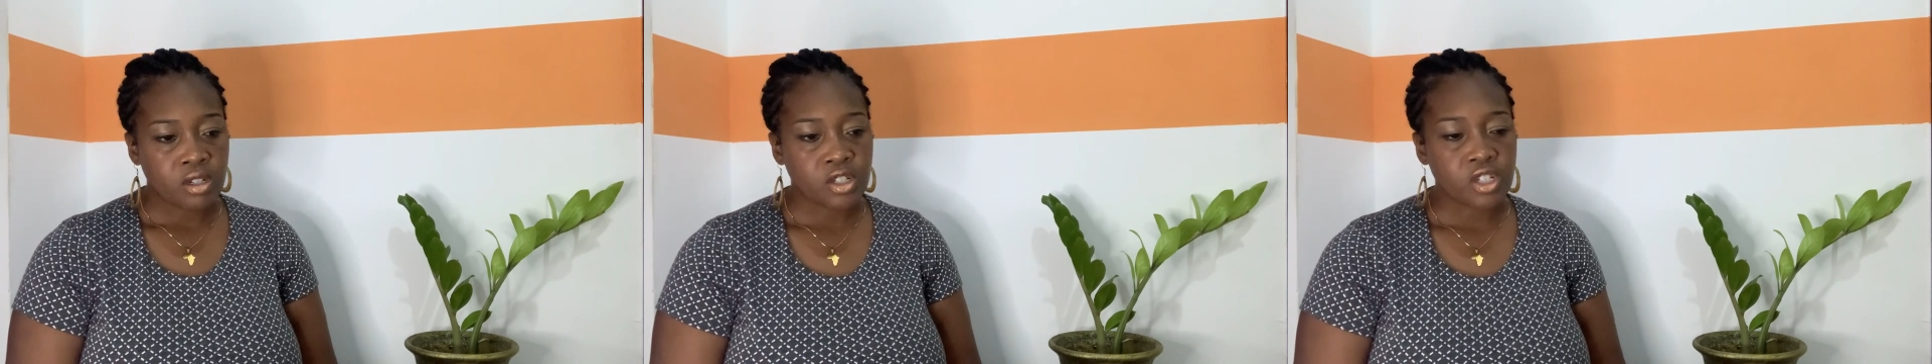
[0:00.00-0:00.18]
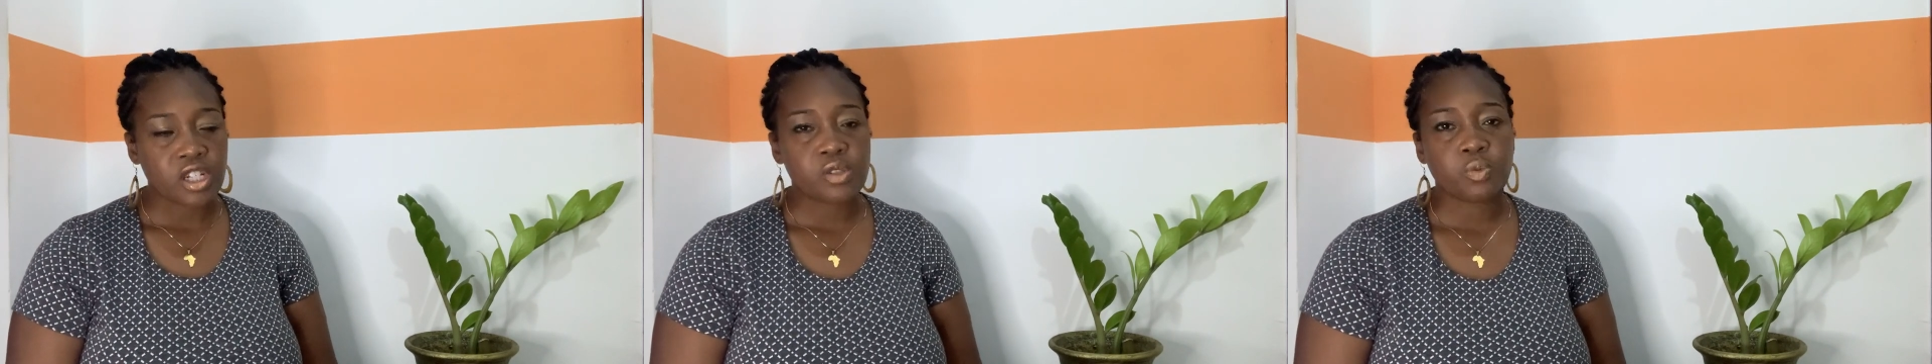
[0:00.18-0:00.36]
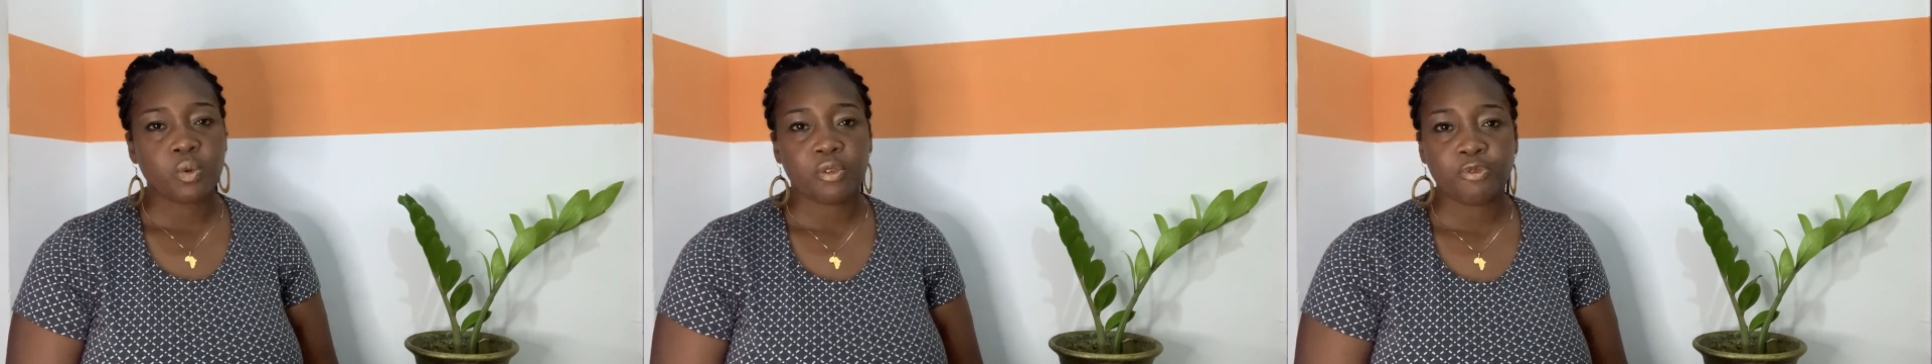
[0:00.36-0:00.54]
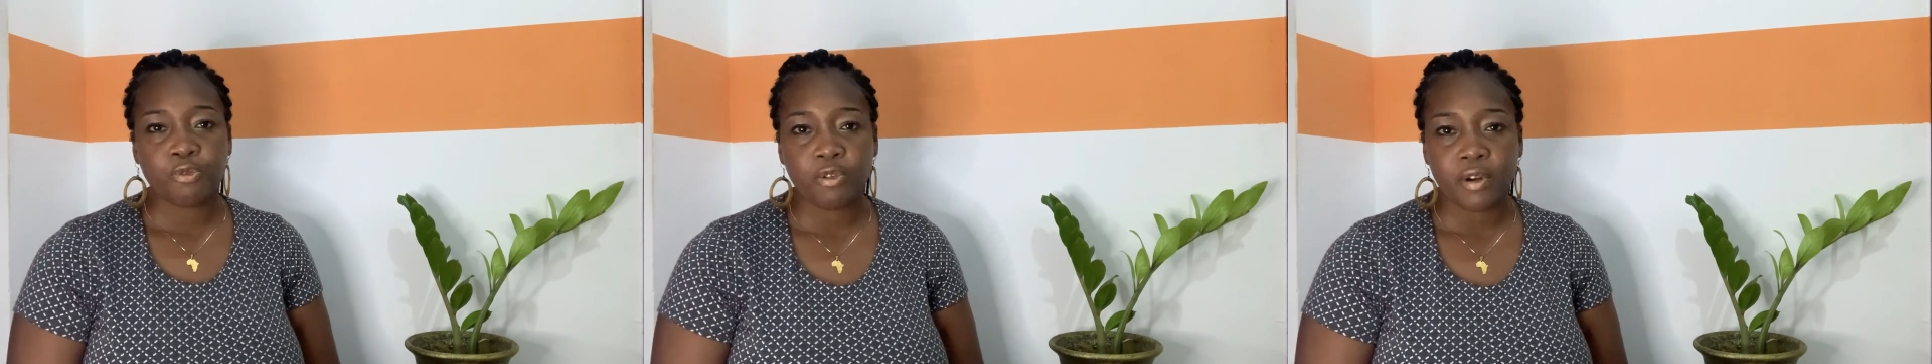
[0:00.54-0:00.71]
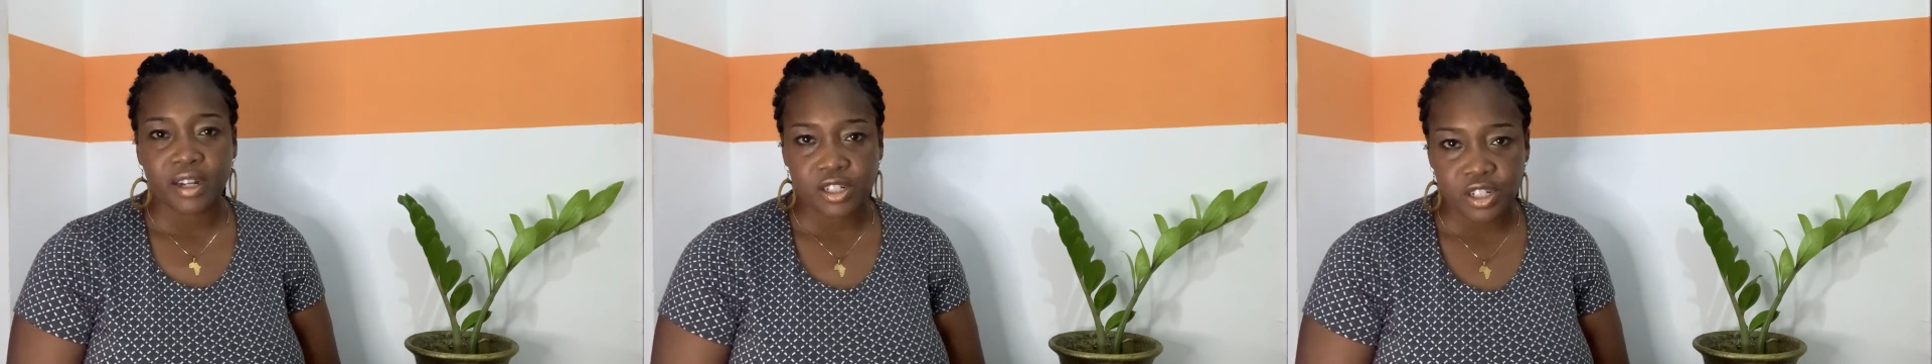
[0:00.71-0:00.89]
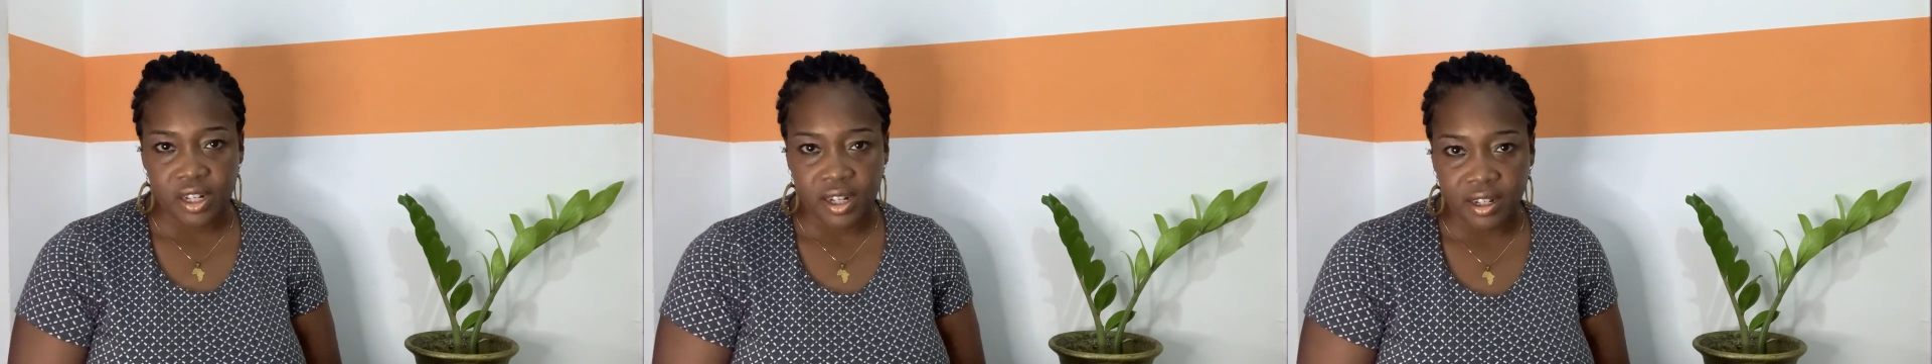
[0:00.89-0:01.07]
just
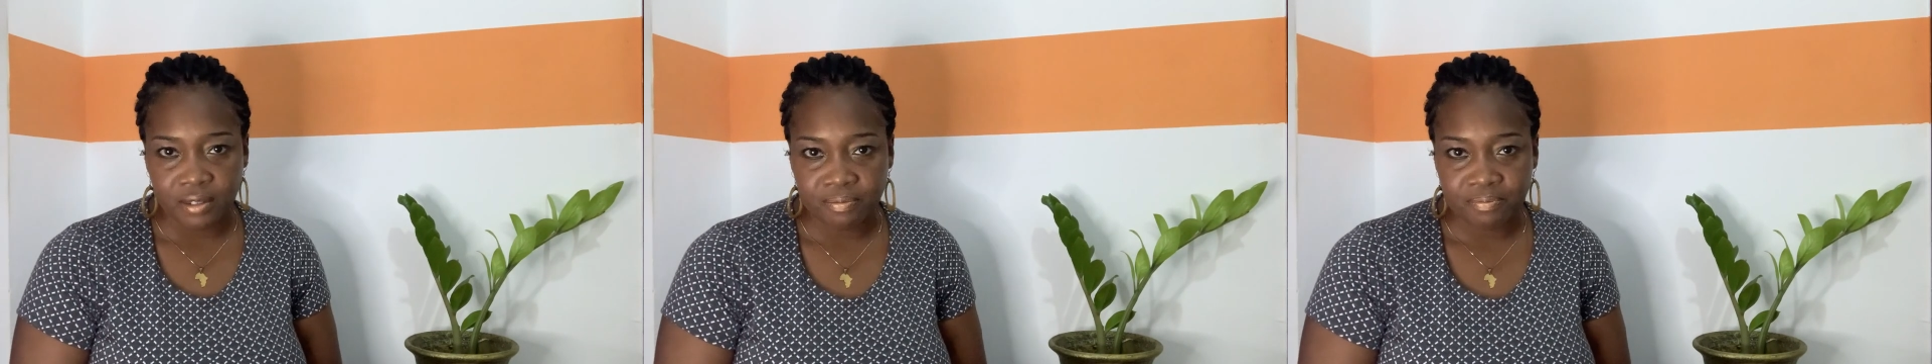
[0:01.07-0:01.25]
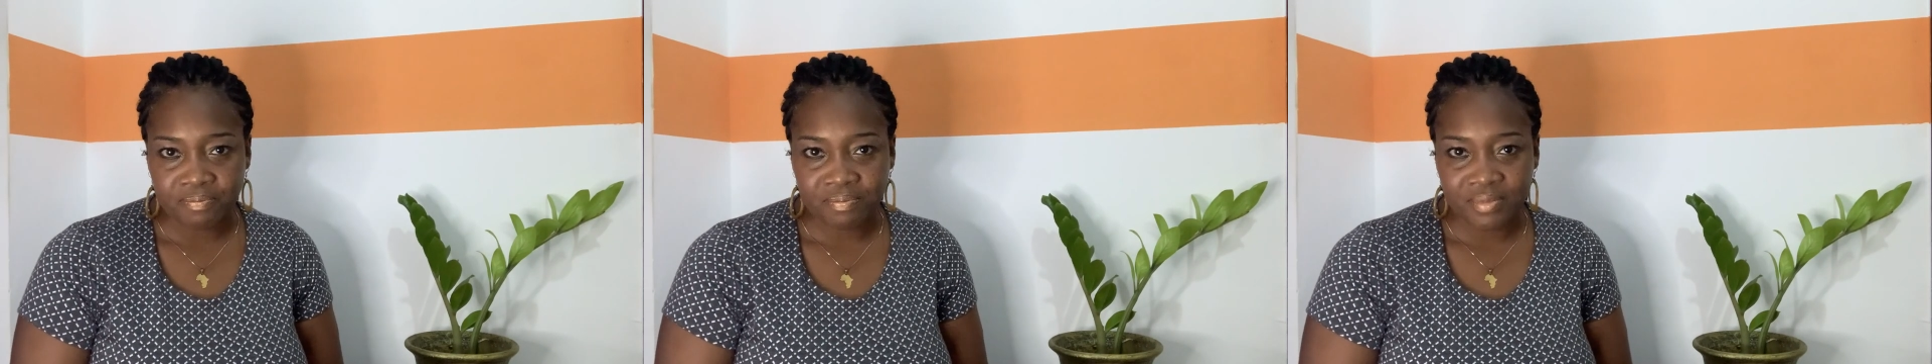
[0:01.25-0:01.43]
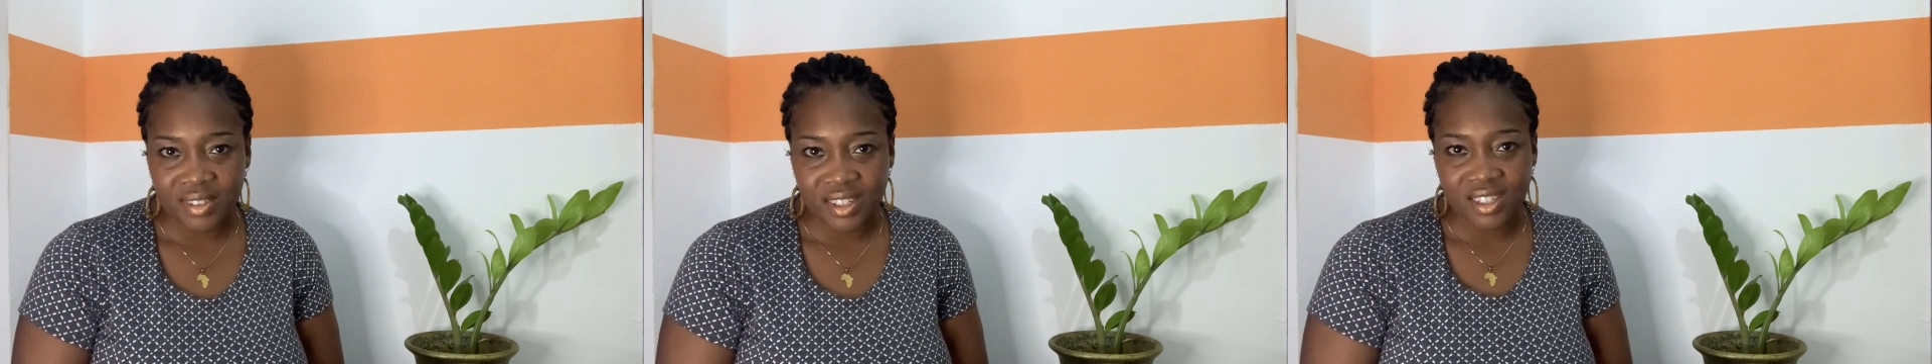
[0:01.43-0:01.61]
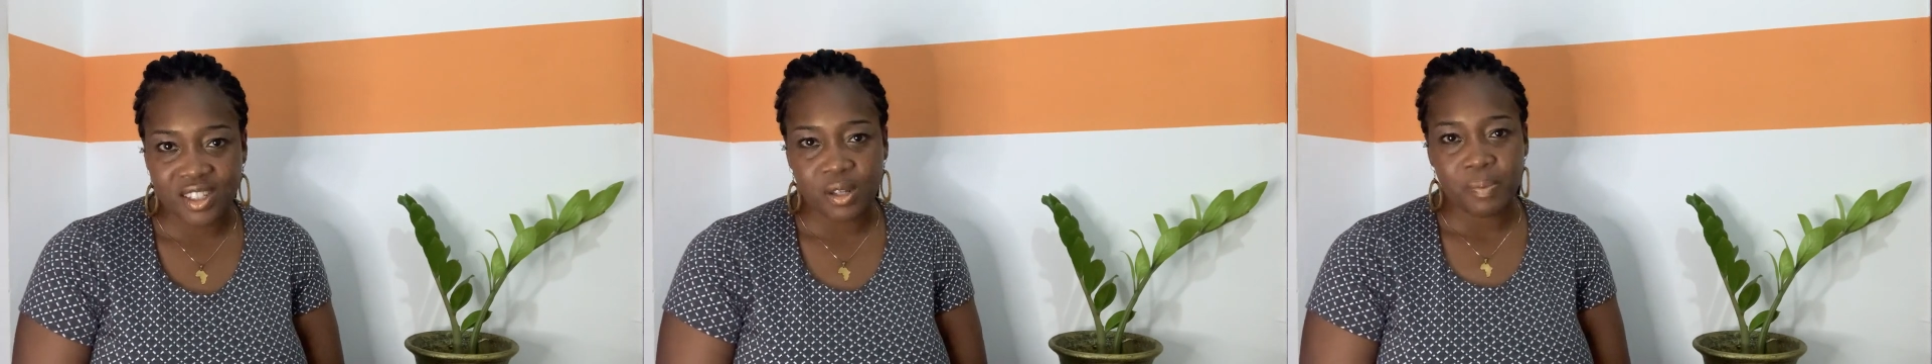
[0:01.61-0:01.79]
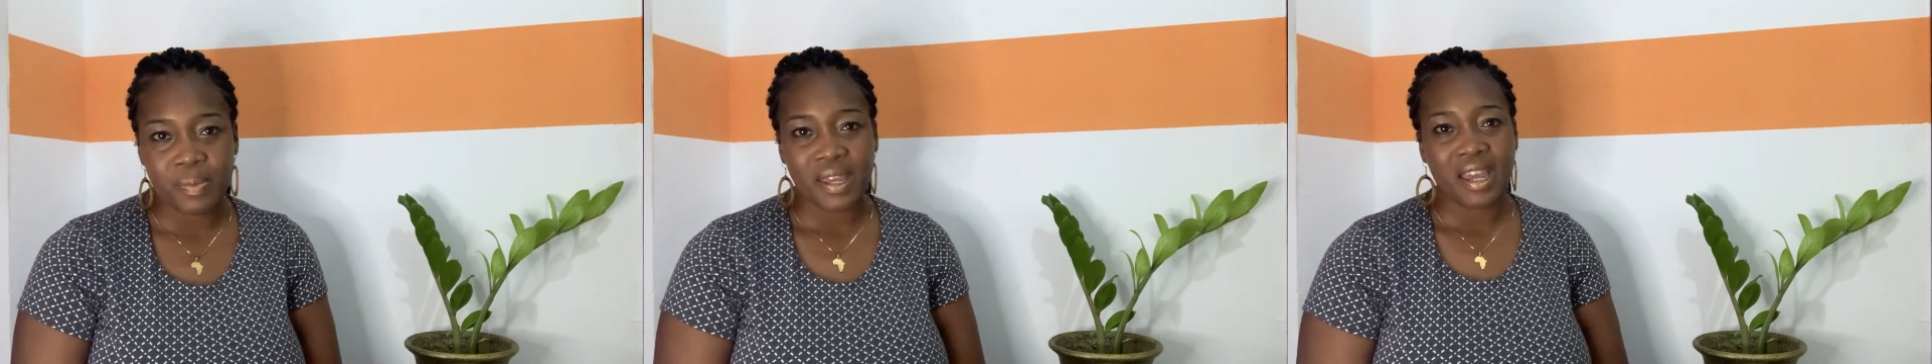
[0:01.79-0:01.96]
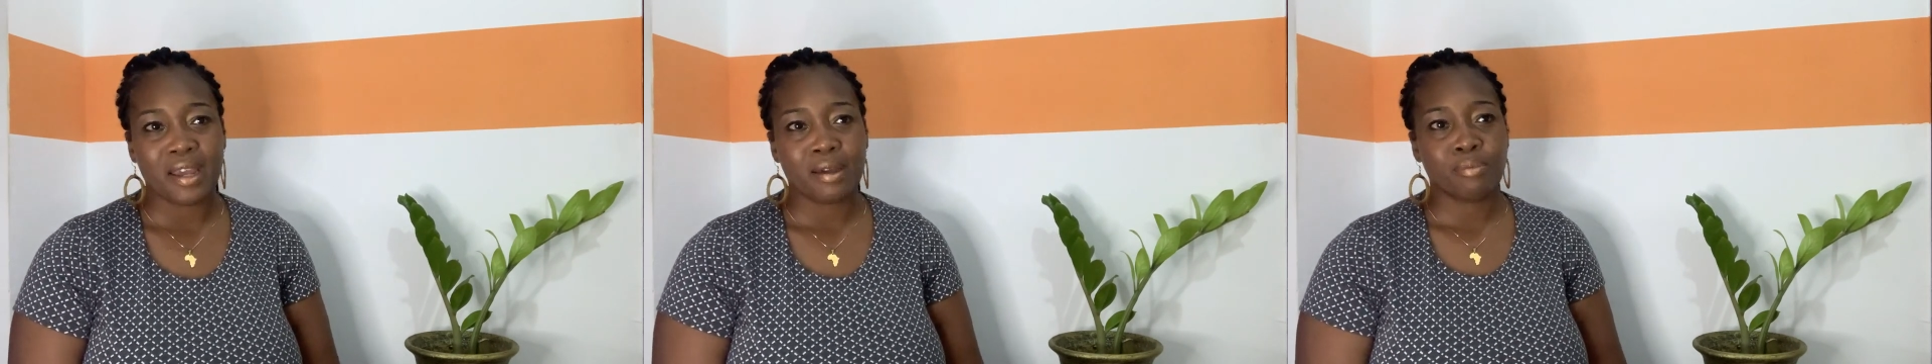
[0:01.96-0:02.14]
refreshing to
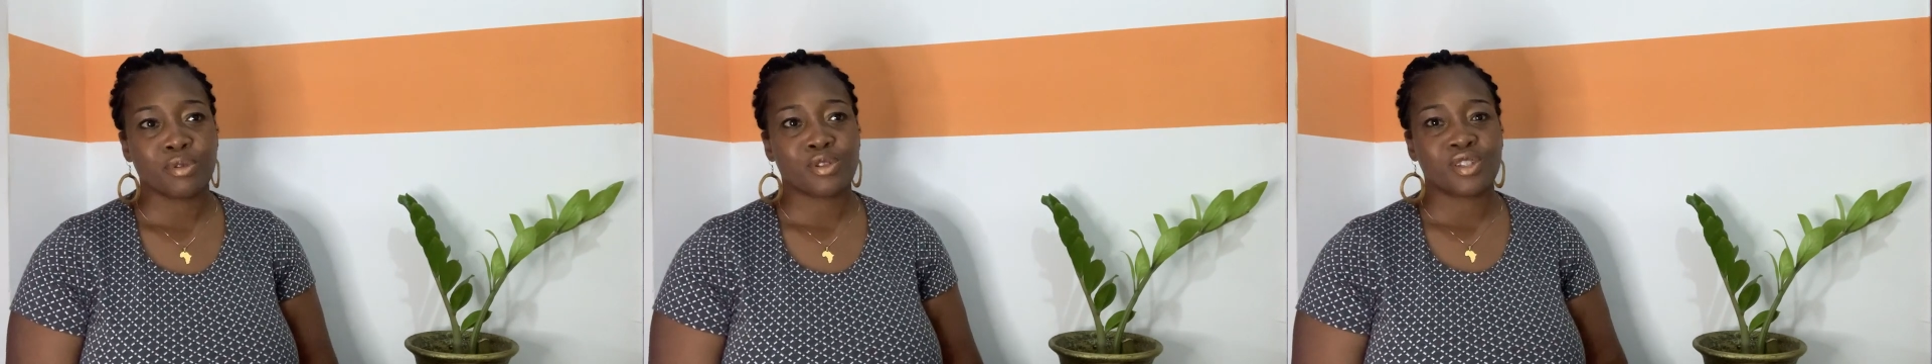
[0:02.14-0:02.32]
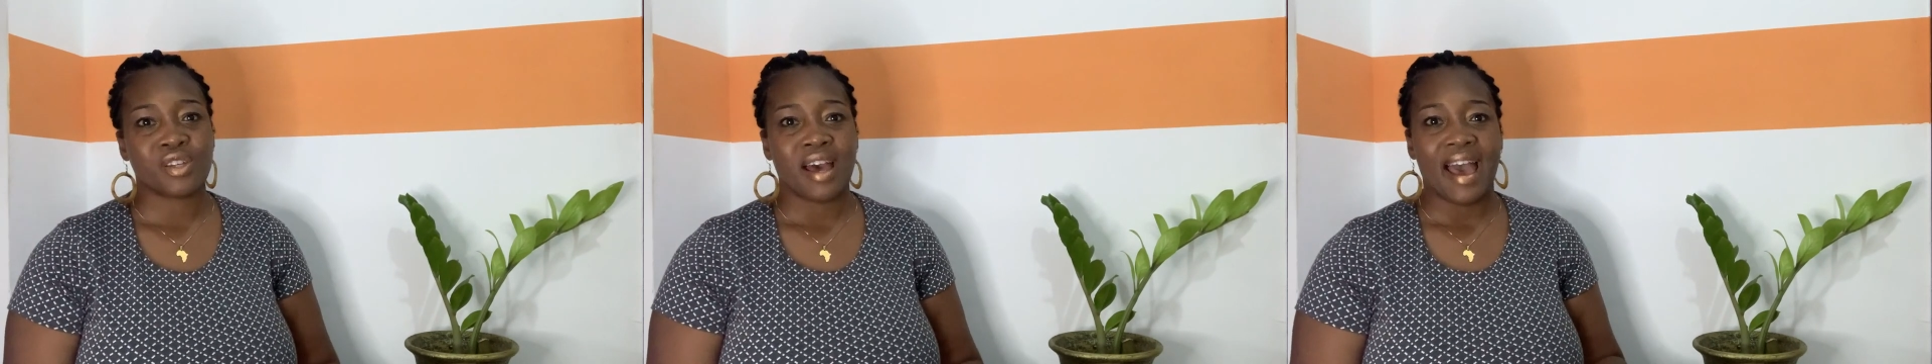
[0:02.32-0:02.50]
be able to